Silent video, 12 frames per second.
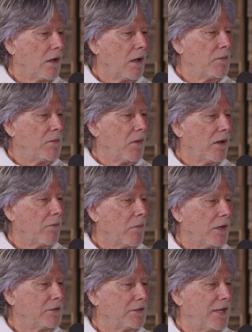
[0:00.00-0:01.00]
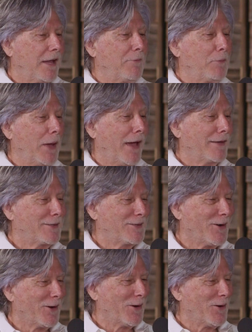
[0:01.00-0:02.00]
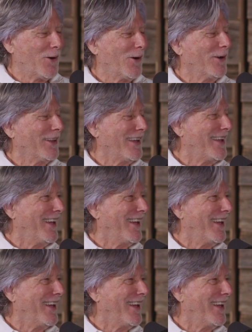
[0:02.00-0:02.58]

I mean, my setback started early.